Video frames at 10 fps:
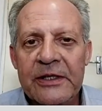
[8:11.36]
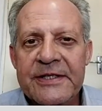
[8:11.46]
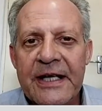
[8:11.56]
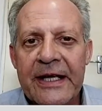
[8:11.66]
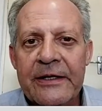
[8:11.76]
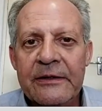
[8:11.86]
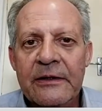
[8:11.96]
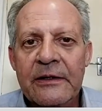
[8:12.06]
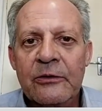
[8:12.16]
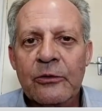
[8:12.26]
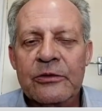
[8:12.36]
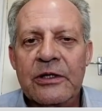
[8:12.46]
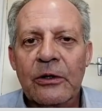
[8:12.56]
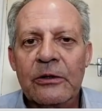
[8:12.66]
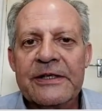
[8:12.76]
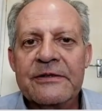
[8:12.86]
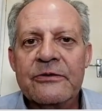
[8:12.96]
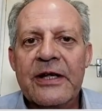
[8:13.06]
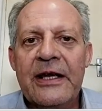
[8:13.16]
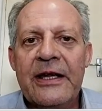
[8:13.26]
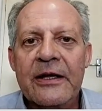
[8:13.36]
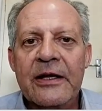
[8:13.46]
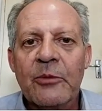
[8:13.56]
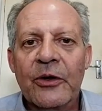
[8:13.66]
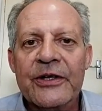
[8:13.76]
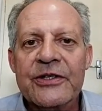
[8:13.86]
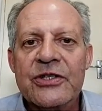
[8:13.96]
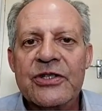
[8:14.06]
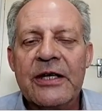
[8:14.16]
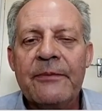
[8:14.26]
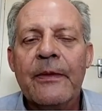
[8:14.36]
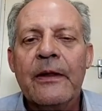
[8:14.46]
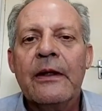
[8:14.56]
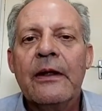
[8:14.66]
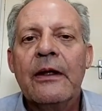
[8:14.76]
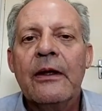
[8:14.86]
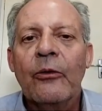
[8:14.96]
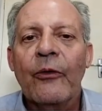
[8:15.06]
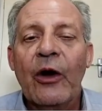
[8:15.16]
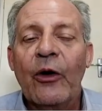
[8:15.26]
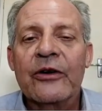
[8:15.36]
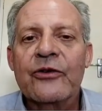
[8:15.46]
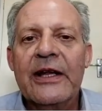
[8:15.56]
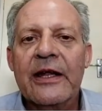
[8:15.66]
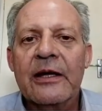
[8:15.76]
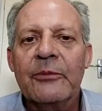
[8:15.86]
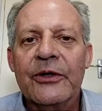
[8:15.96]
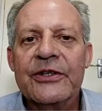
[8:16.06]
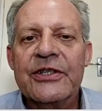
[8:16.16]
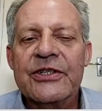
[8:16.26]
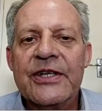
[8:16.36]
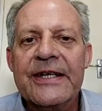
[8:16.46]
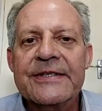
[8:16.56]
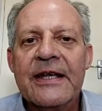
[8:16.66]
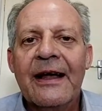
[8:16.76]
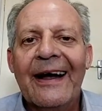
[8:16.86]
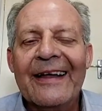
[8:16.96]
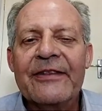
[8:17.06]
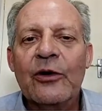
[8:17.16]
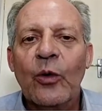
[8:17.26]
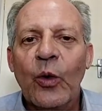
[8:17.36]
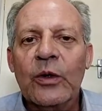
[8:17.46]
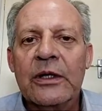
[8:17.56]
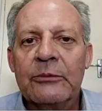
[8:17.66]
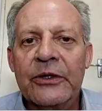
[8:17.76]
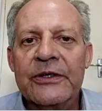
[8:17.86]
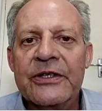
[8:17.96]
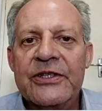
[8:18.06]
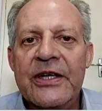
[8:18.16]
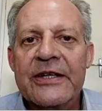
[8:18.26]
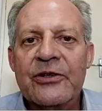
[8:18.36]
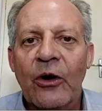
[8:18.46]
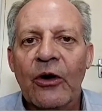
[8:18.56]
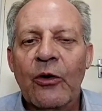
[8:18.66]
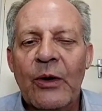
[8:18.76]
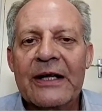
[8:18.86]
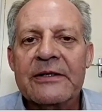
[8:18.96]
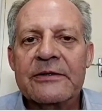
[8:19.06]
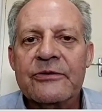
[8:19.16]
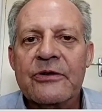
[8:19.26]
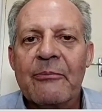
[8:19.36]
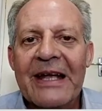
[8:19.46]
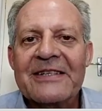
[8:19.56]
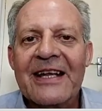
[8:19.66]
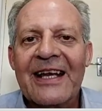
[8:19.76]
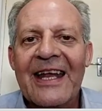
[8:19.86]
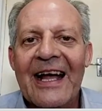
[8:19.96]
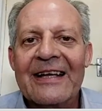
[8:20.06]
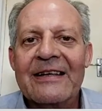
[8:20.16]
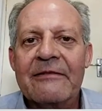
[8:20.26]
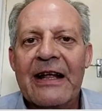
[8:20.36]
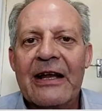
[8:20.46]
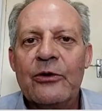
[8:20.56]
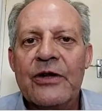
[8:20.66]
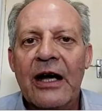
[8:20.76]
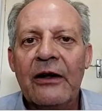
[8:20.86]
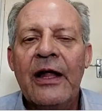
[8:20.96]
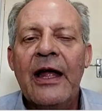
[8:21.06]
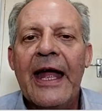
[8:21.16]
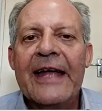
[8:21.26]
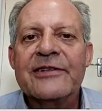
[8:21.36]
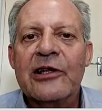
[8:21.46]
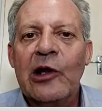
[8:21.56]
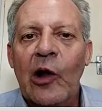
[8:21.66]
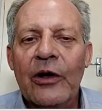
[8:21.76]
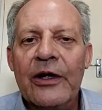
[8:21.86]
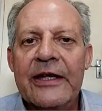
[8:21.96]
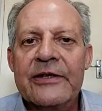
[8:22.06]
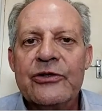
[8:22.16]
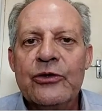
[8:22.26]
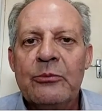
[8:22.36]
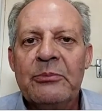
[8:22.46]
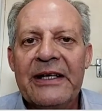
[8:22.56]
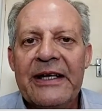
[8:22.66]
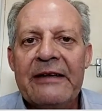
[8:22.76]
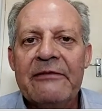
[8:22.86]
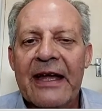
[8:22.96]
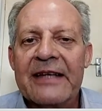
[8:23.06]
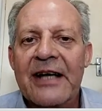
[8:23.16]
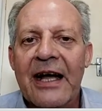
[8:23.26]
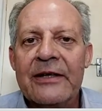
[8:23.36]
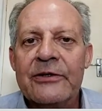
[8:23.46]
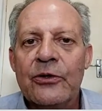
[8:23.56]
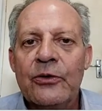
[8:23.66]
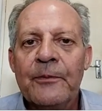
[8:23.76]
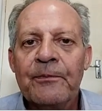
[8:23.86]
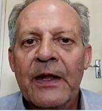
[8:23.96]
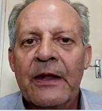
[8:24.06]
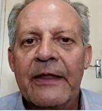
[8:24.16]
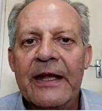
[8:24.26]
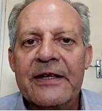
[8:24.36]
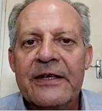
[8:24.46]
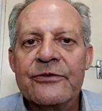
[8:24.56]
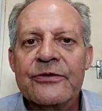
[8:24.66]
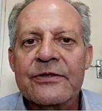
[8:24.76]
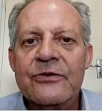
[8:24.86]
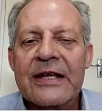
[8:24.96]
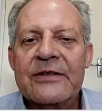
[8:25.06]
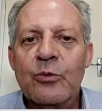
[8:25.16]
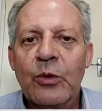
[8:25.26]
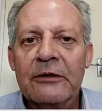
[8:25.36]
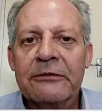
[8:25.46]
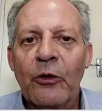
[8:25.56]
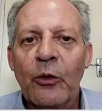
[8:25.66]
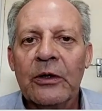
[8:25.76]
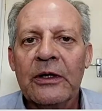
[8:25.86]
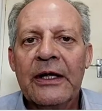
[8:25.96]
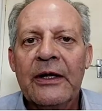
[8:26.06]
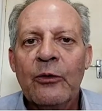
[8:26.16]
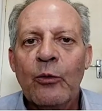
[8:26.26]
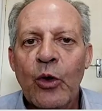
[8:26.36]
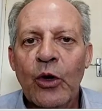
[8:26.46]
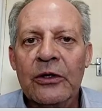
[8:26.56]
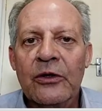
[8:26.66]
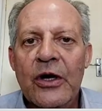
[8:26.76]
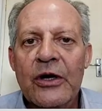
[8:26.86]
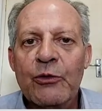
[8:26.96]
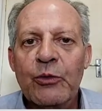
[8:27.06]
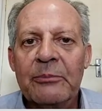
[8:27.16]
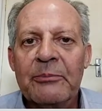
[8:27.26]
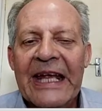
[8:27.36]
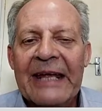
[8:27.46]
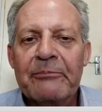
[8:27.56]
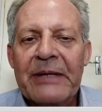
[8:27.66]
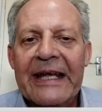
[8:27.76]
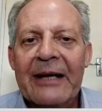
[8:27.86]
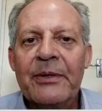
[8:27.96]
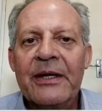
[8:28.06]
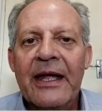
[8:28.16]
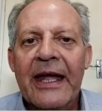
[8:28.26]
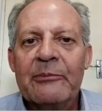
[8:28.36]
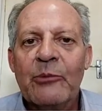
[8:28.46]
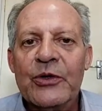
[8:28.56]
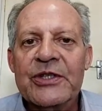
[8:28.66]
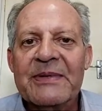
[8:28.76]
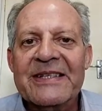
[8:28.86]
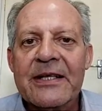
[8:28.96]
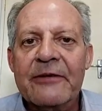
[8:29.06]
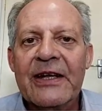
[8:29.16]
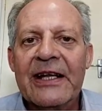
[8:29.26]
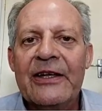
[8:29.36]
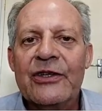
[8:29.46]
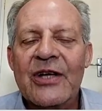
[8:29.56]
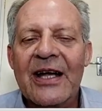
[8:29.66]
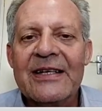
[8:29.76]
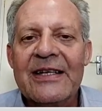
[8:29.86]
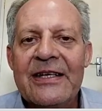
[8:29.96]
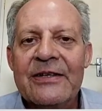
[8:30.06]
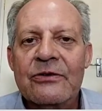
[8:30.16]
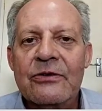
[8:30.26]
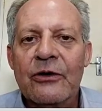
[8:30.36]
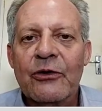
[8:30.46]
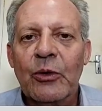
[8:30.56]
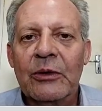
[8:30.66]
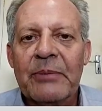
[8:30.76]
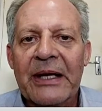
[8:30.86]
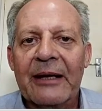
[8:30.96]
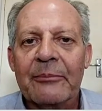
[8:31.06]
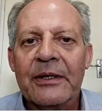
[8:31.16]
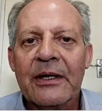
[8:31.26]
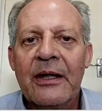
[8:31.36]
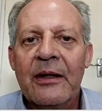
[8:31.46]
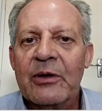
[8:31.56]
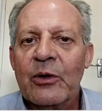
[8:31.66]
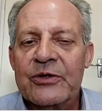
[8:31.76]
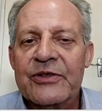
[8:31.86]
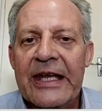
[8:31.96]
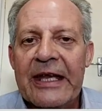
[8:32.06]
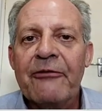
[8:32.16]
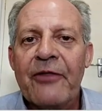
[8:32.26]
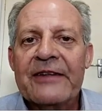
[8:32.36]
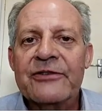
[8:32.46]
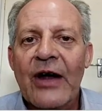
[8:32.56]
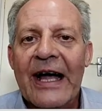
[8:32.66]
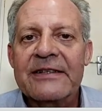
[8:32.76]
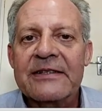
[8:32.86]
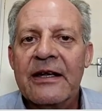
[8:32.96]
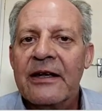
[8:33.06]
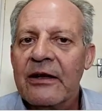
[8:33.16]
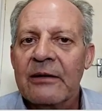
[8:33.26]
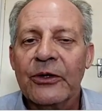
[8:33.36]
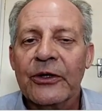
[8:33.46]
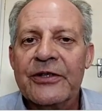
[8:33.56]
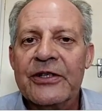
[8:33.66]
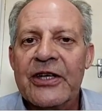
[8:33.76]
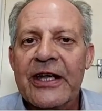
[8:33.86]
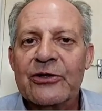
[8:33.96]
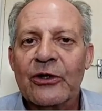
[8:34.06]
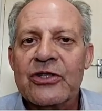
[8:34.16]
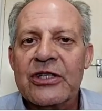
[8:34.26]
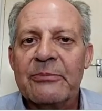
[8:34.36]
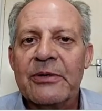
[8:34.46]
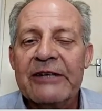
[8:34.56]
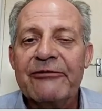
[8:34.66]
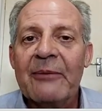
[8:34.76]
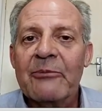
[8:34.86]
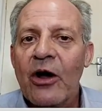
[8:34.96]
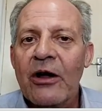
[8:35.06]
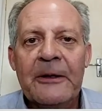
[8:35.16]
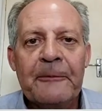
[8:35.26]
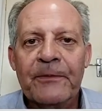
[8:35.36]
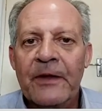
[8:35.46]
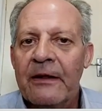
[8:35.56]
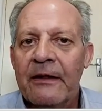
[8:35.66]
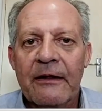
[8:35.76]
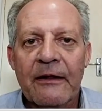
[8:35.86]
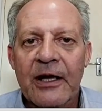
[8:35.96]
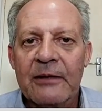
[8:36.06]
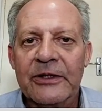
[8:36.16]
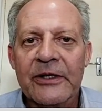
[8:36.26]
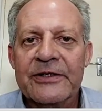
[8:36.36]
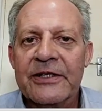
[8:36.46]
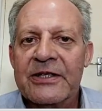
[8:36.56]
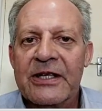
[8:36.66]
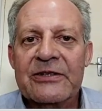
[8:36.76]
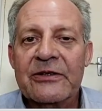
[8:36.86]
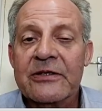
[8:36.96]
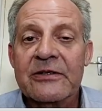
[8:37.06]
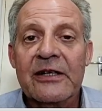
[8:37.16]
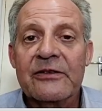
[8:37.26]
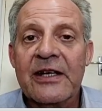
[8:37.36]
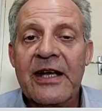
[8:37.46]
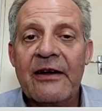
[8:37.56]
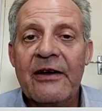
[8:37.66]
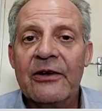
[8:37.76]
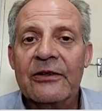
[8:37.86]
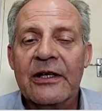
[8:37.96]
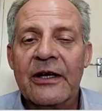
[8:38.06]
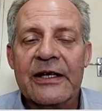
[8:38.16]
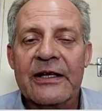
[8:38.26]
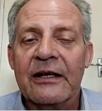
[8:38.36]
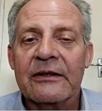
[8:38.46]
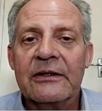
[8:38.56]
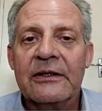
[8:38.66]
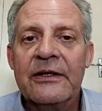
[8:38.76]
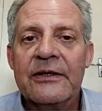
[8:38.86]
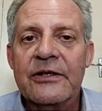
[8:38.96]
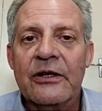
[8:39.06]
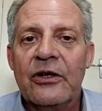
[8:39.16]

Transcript: aside, because gold isn't really a commodity share, or they aren't really commodity shares. I think all commodity shares are quite dramatically undervalued now, as long as you believe, as I do, that interest rates will fall, world growth will pick up, and more specifically, Chinese growth will pick up. Because if that's right, commodity shares are cheap. If I'm wrong, commodity shares are just going to carry on going down. So